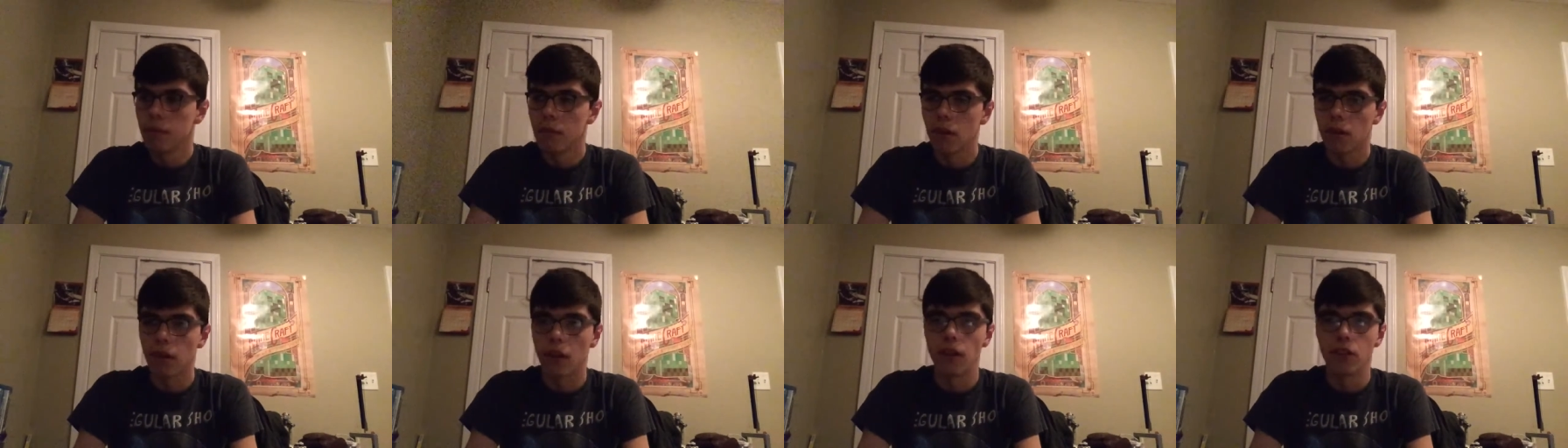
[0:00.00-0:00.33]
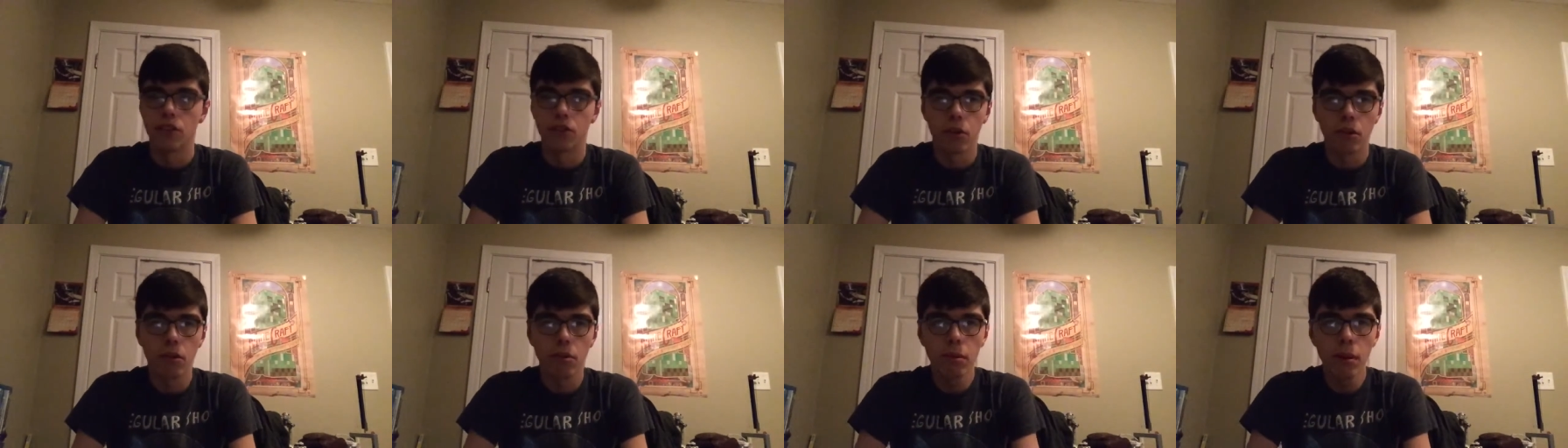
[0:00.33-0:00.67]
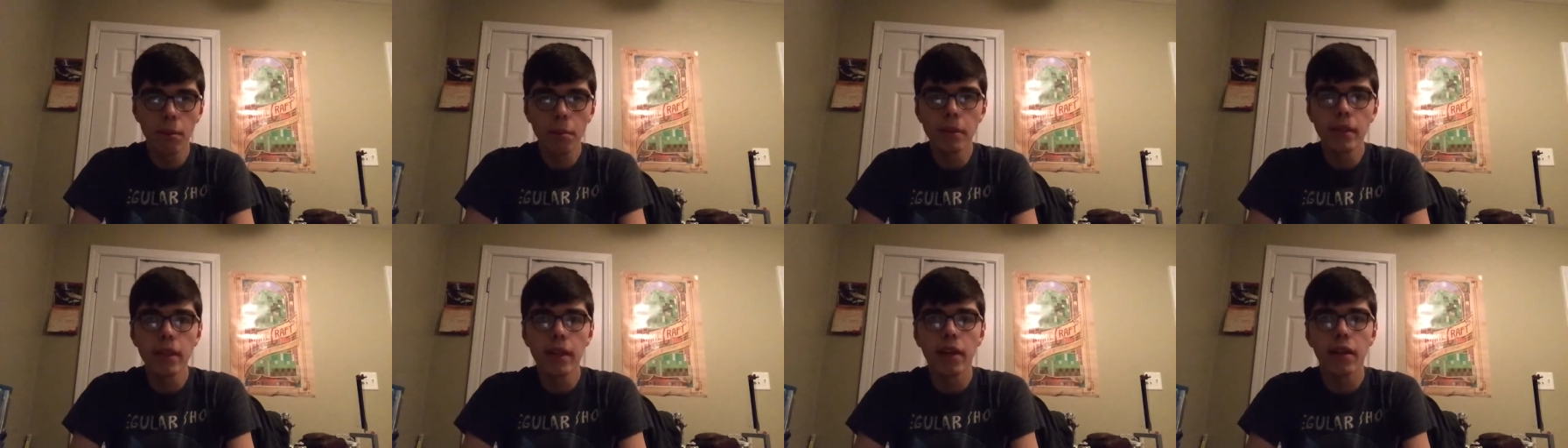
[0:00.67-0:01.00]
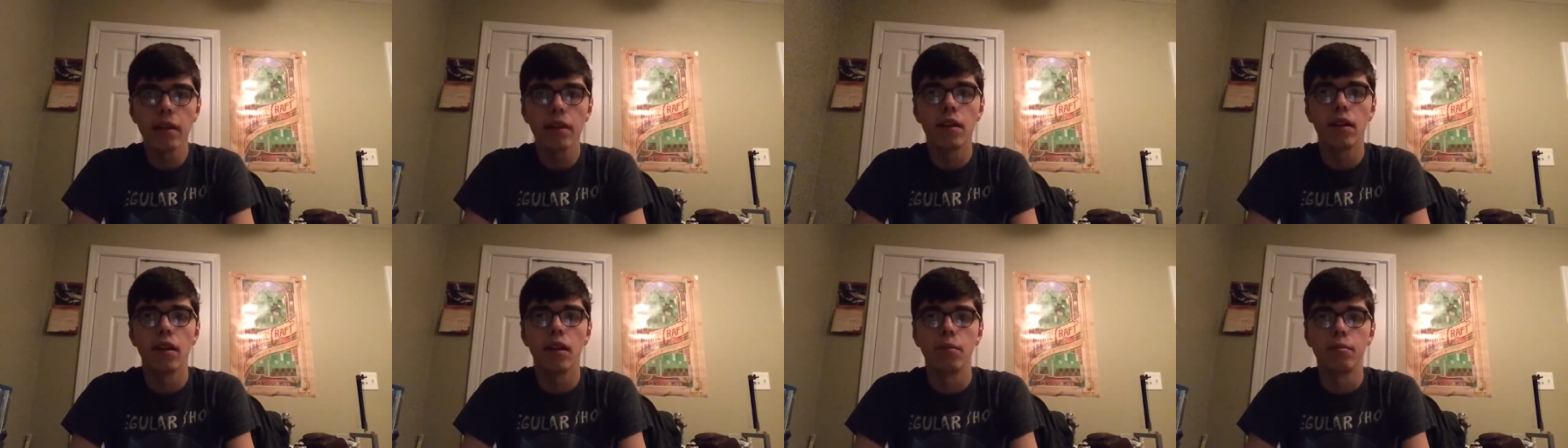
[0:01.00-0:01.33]
okay, so I remember
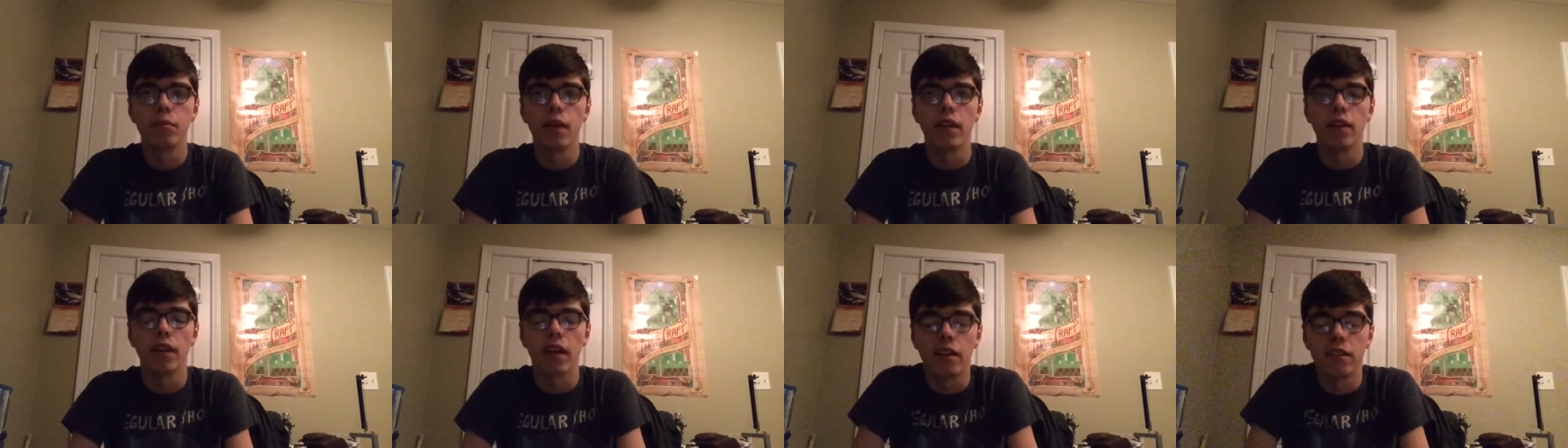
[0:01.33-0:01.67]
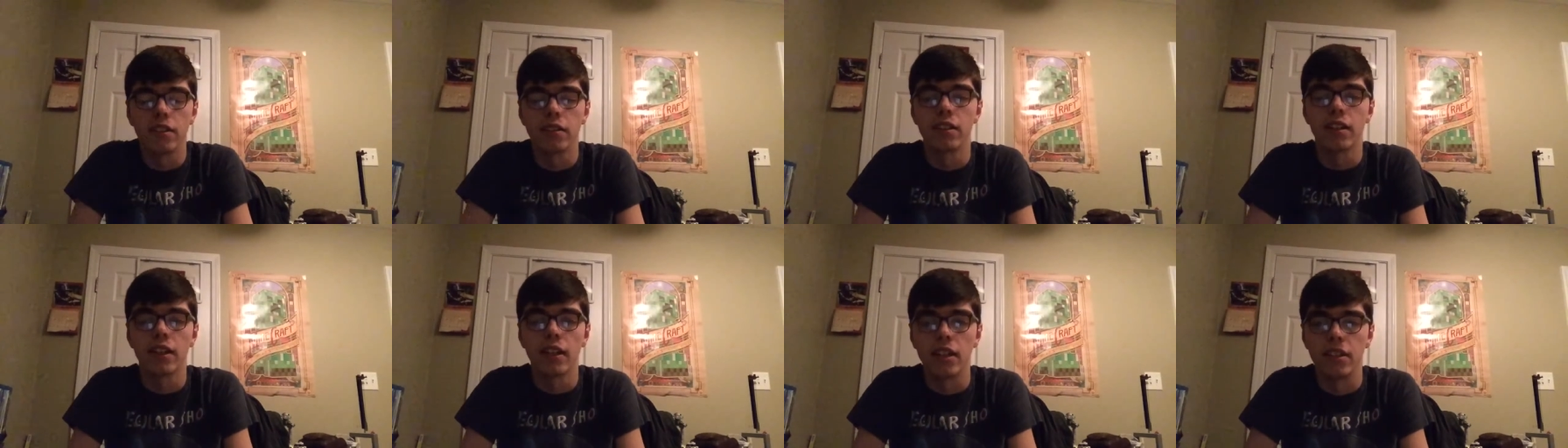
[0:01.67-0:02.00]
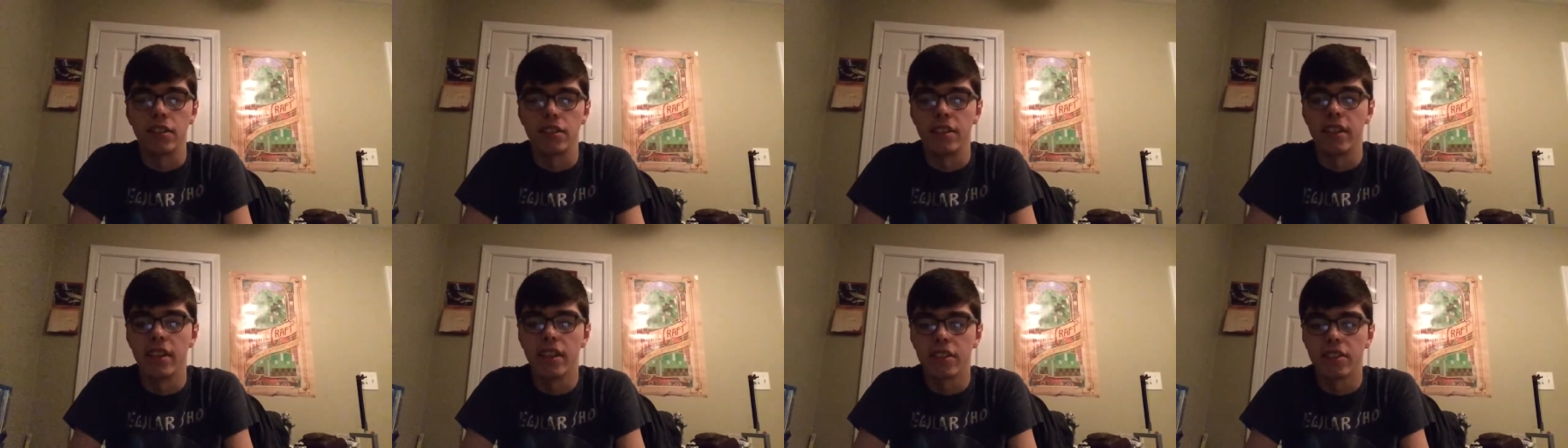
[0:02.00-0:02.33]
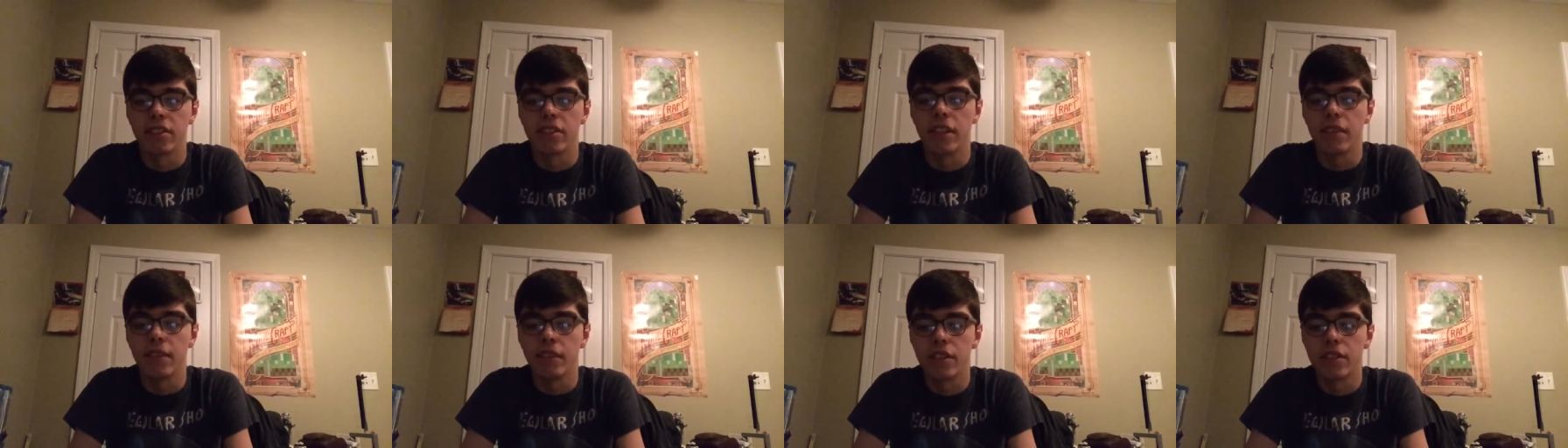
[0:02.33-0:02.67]
that, that 1996
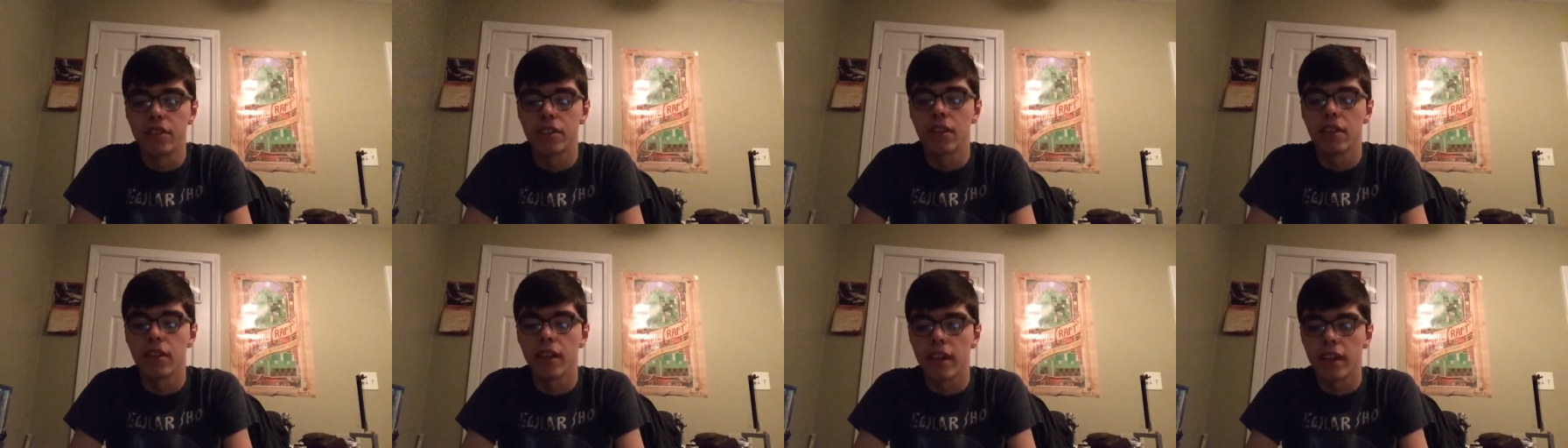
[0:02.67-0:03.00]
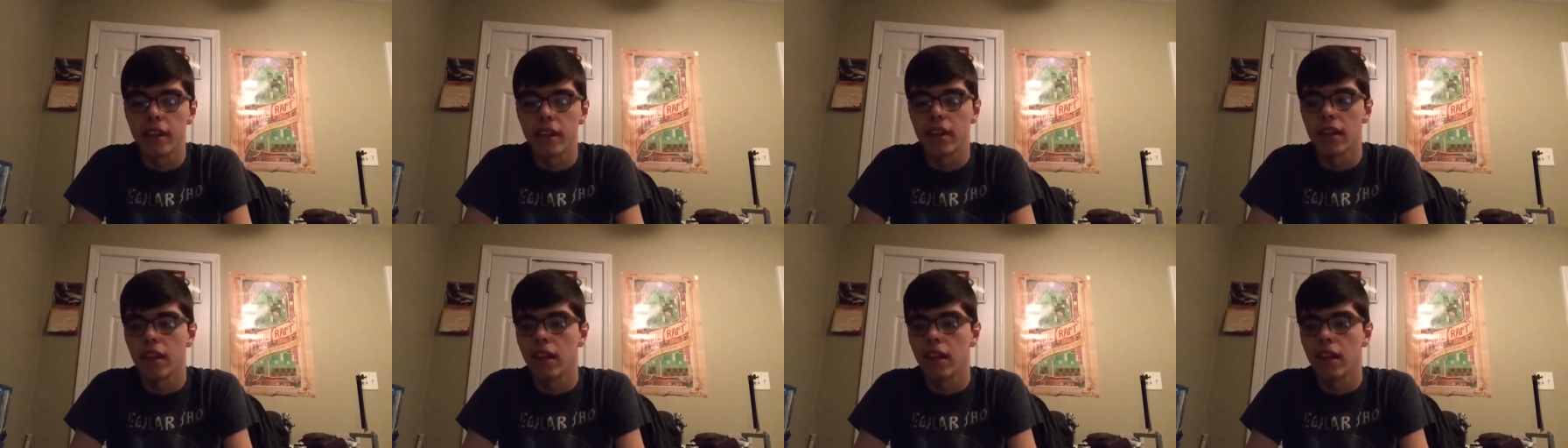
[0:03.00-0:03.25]
TV show that